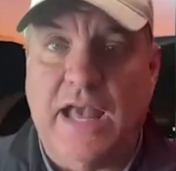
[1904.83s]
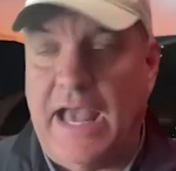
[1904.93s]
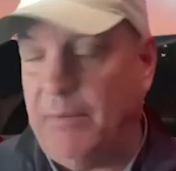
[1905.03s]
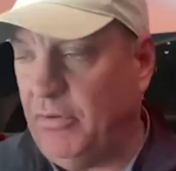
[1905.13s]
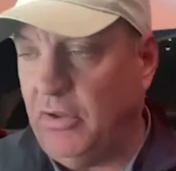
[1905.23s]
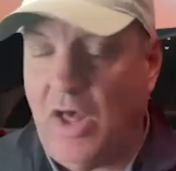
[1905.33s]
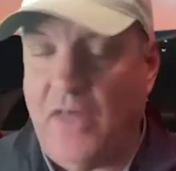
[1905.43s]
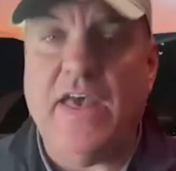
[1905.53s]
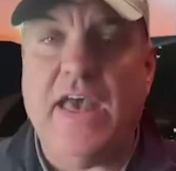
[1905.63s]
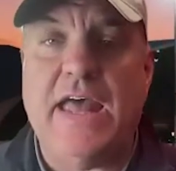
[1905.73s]
I
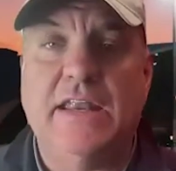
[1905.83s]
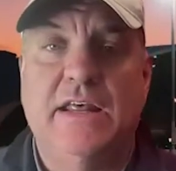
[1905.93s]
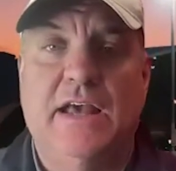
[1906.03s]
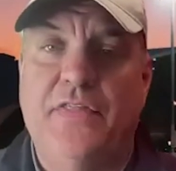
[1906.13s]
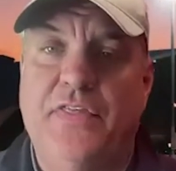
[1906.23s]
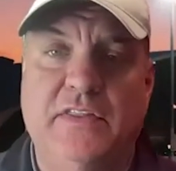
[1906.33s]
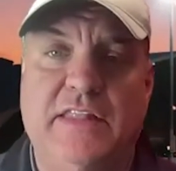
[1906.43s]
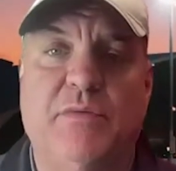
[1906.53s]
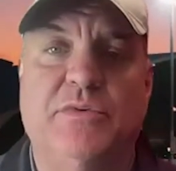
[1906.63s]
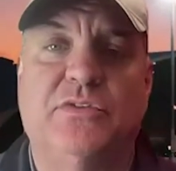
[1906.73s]
applaud that. I think
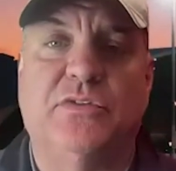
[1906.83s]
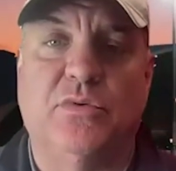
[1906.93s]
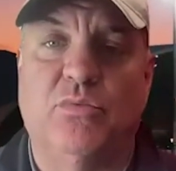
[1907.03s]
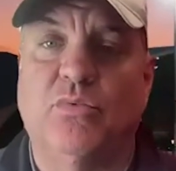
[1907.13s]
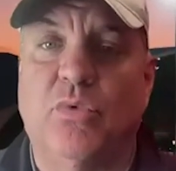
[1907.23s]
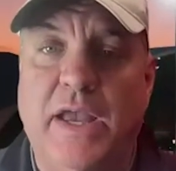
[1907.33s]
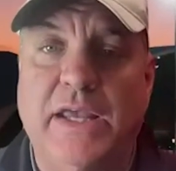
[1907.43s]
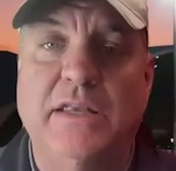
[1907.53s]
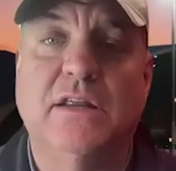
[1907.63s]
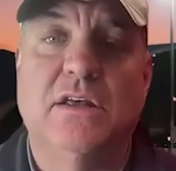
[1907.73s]
that was the
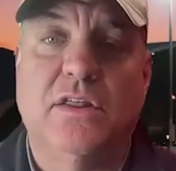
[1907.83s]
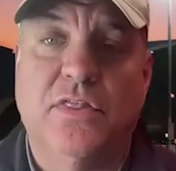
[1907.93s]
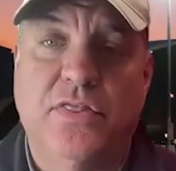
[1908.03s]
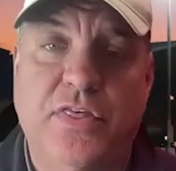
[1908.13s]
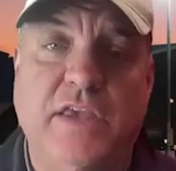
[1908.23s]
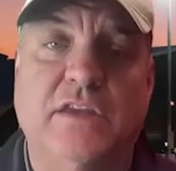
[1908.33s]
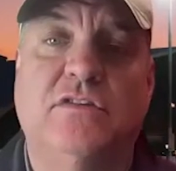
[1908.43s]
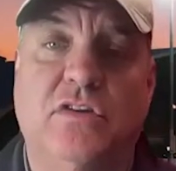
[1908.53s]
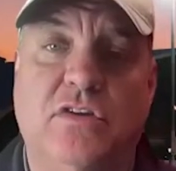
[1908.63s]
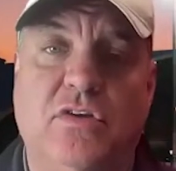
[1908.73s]
right
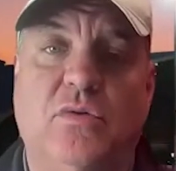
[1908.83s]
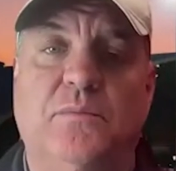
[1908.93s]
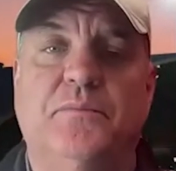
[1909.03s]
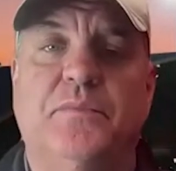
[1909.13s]
thing to do.